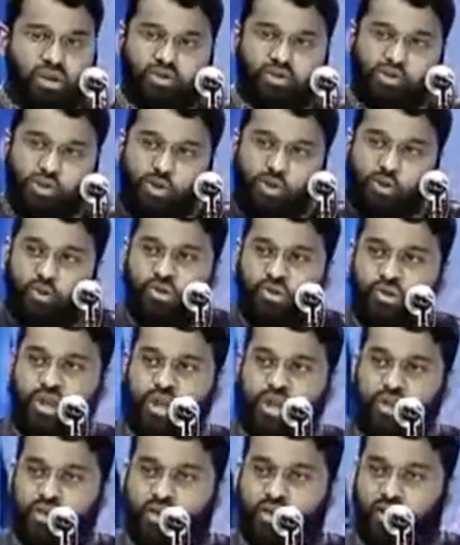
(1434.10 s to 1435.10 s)
do you
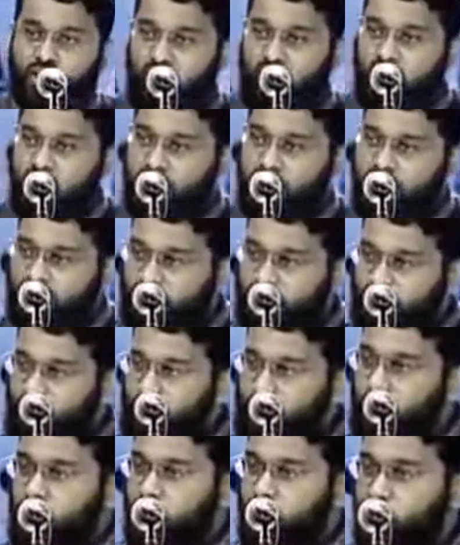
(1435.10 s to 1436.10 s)
think that
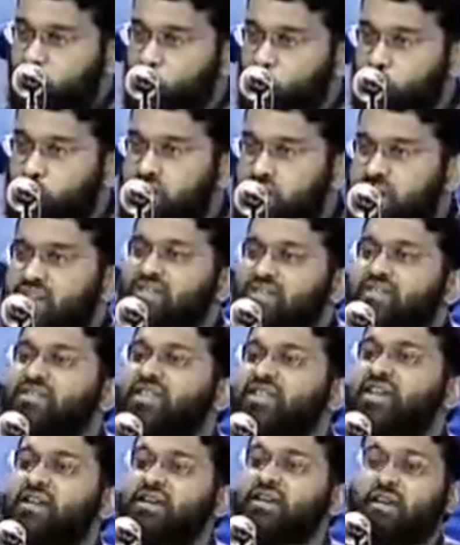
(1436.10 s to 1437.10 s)
you alone,
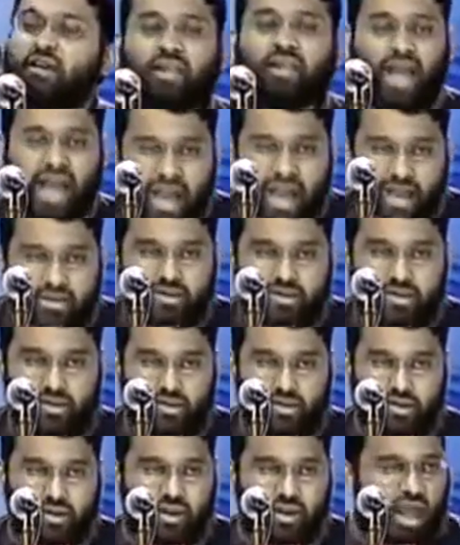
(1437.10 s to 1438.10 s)

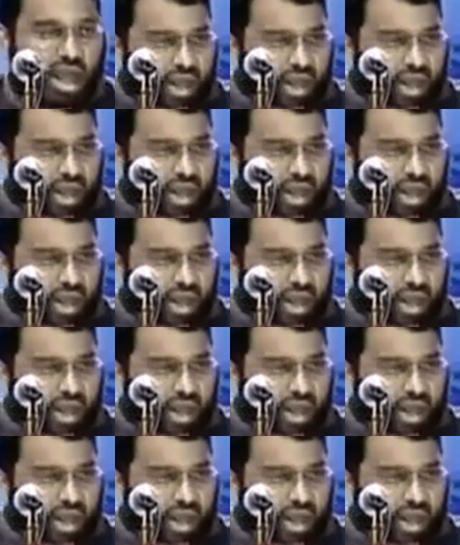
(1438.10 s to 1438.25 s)
single-handedly,